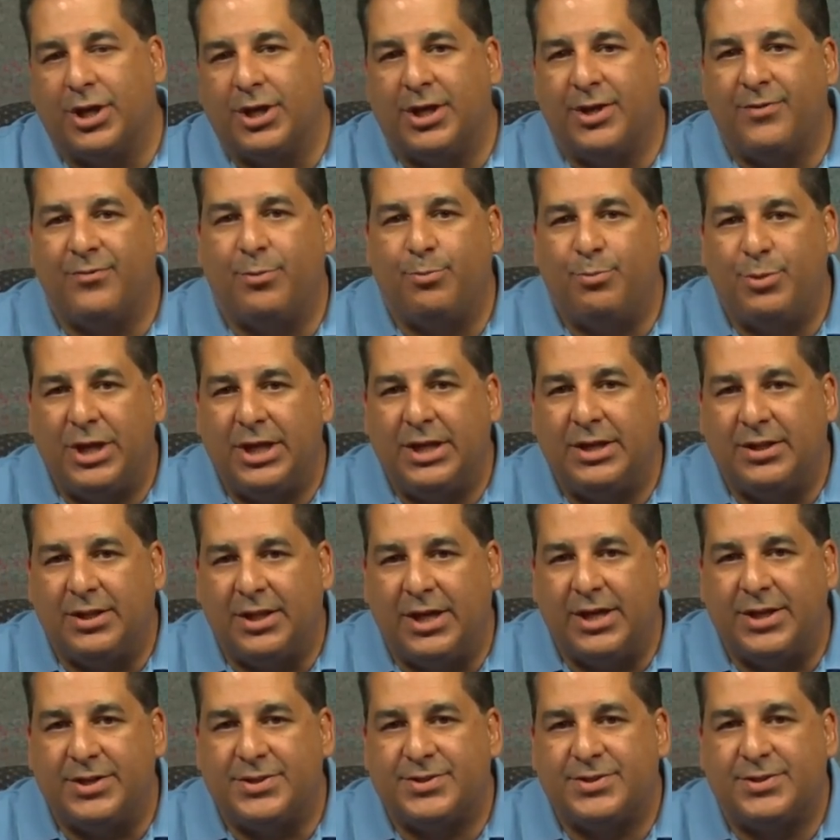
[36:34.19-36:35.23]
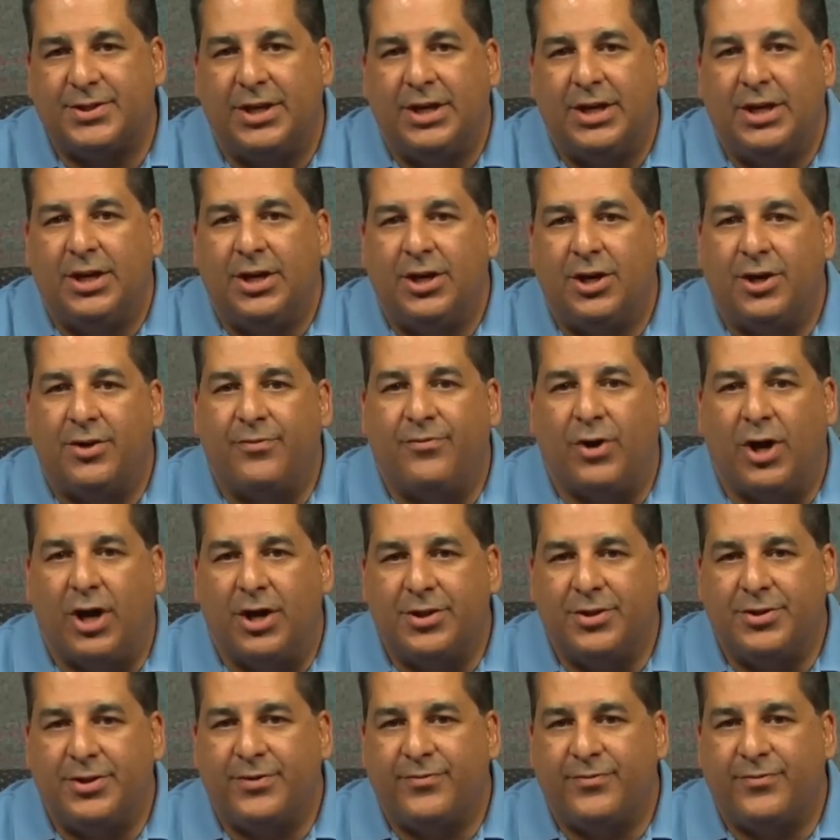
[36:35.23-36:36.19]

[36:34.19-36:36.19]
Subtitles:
I give a big list of all the